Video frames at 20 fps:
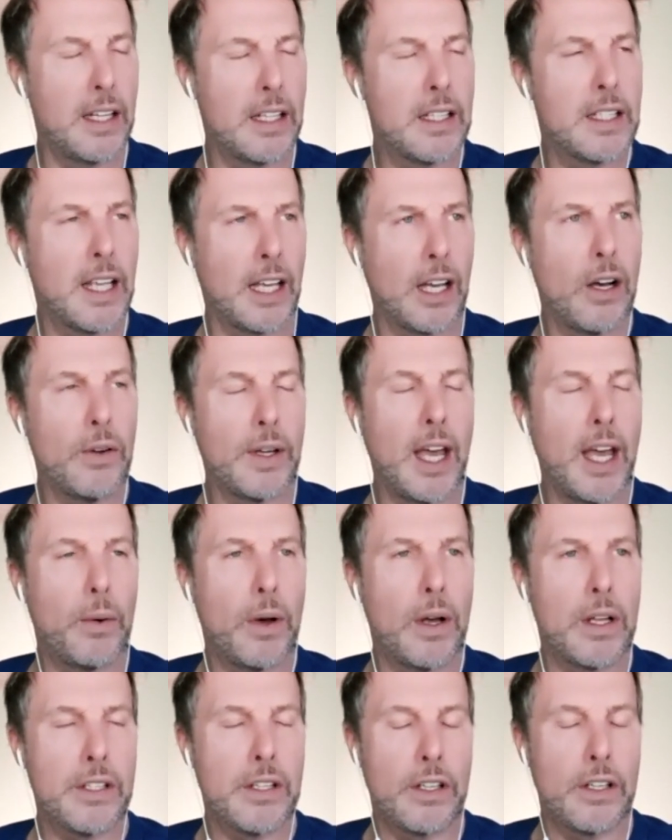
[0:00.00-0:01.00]
It's like, okay,
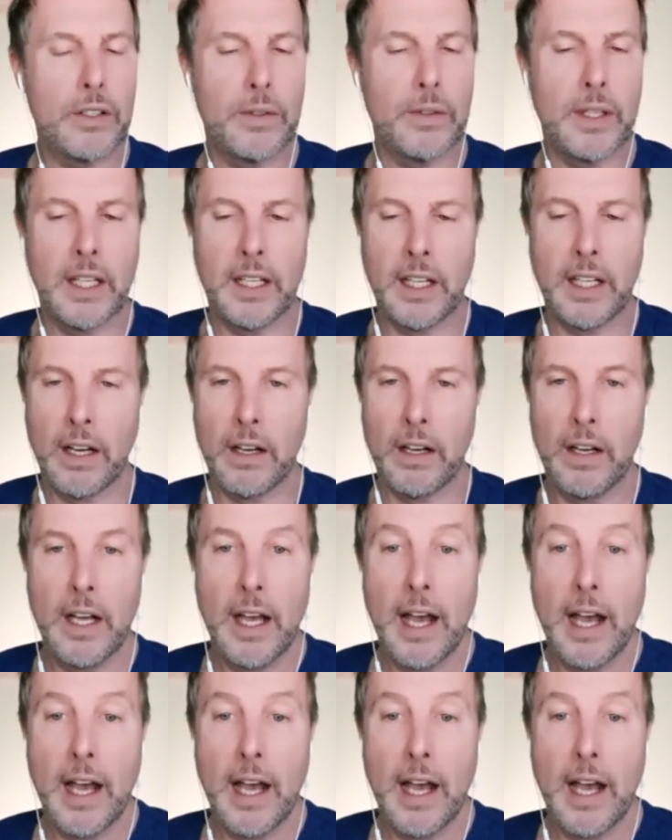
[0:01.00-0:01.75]
well, I'll start doing it now.